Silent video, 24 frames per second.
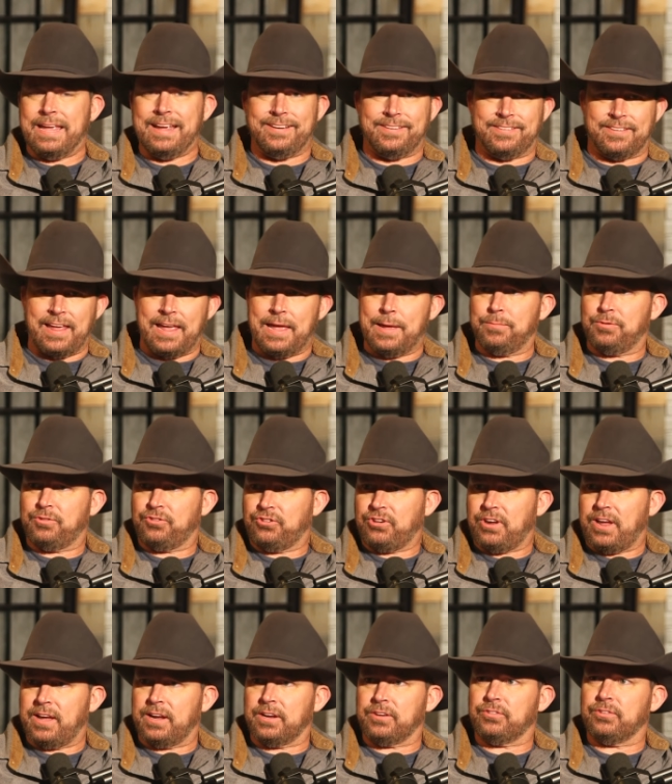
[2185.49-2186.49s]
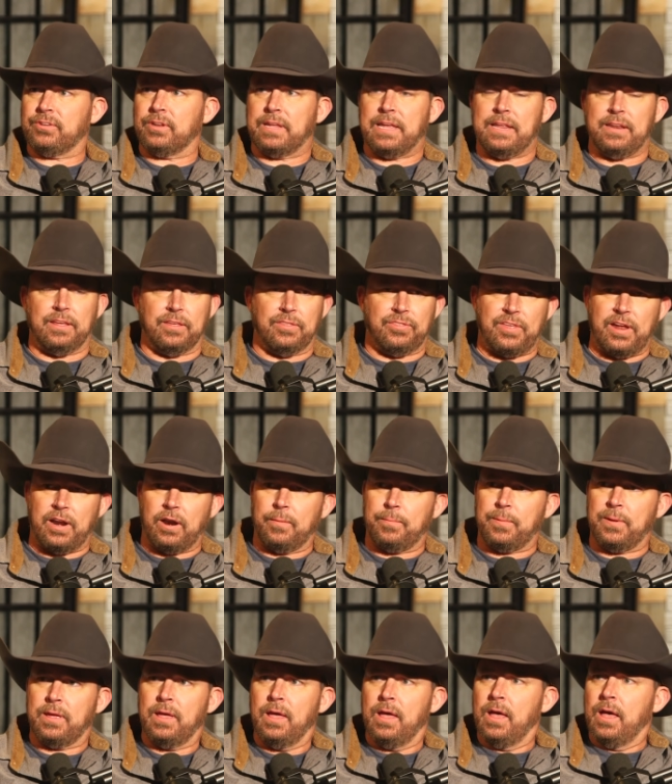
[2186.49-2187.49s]
exams, checks, getting
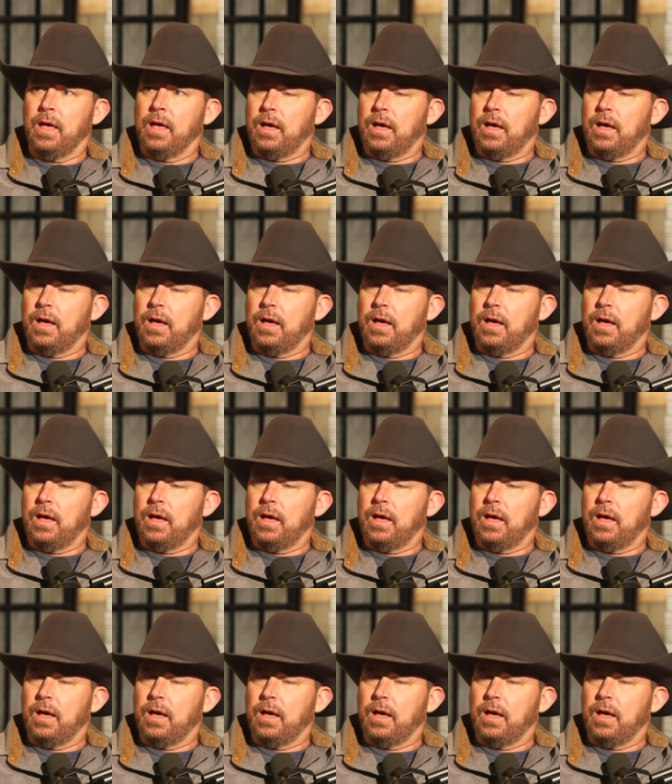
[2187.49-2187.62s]
therapy,